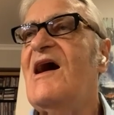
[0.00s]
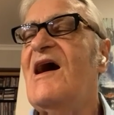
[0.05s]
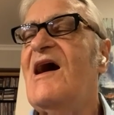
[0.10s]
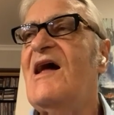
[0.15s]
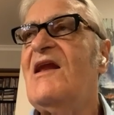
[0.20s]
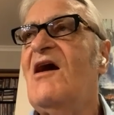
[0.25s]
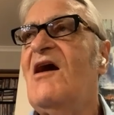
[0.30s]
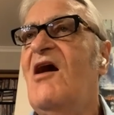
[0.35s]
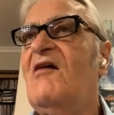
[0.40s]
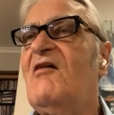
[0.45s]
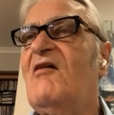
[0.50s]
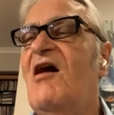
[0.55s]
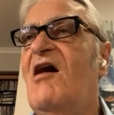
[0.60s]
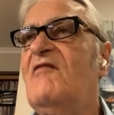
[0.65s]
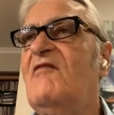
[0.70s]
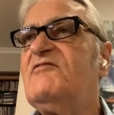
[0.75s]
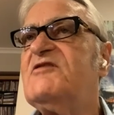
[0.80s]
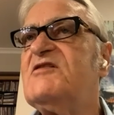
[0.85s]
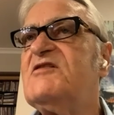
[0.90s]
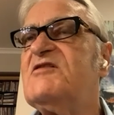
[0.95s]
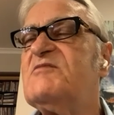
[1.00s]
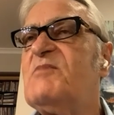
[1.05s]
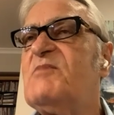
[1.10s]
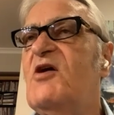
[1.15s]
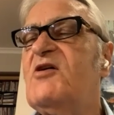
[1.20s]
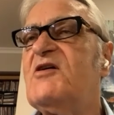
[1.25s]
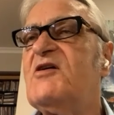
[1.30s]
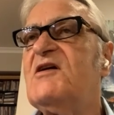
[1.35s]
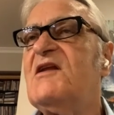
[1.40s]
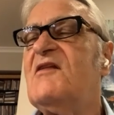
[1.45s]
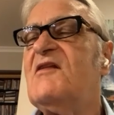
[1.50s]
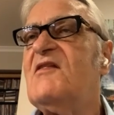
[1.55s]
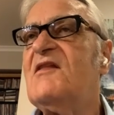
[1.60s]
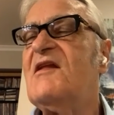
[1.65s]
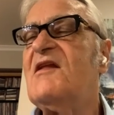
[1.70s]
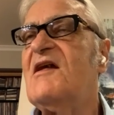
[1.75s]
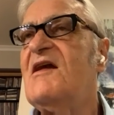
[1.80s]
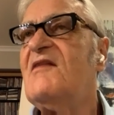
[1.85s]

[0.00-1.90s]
and I, have spoken in,